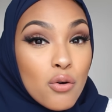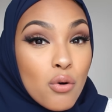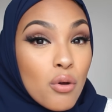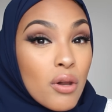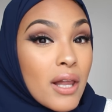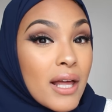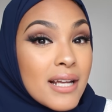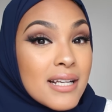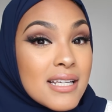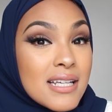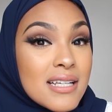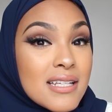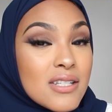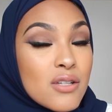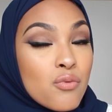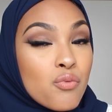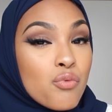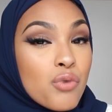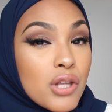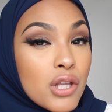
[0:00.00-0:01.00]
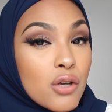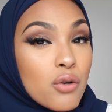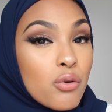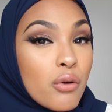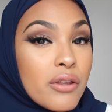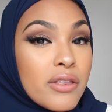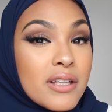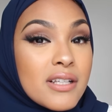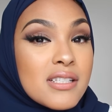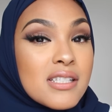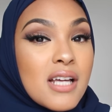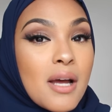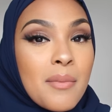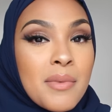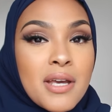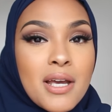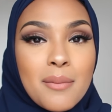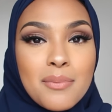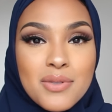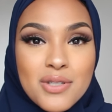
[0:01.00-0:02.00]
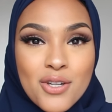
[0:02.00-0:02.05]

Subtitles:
cool ideas and really cool things coming up.